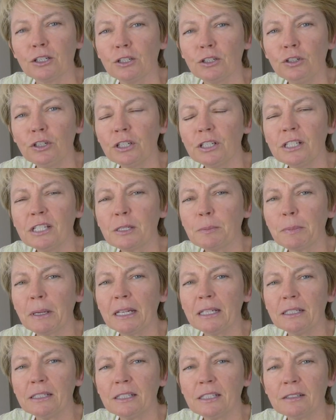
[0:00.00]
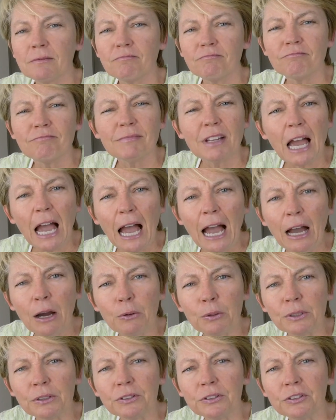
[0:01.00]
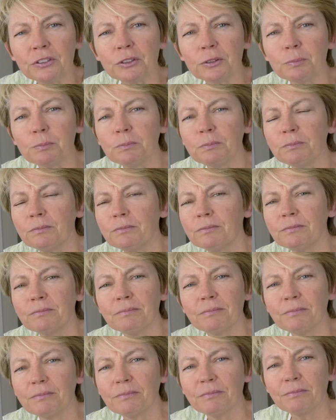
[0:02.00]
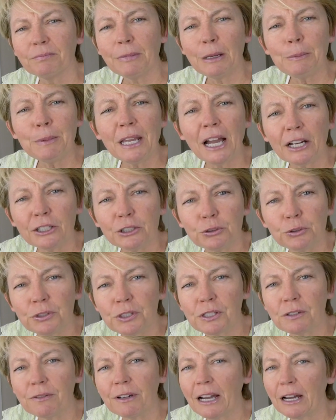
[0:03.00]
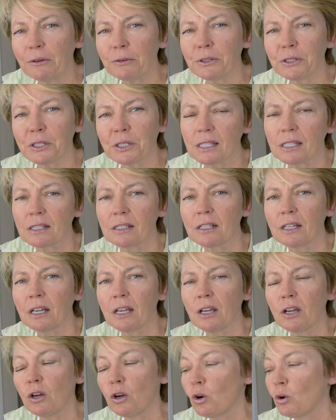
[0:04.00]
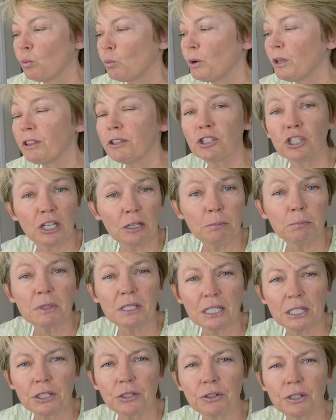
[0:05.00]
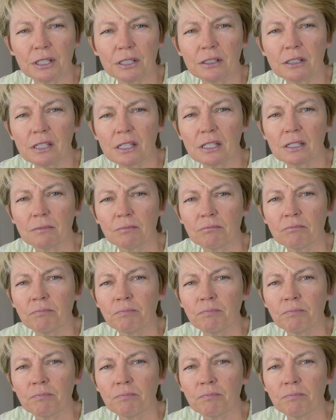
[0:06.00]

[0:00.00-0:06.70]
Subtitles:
You can spend hours, maybe hundreds of hours, with cheap materials,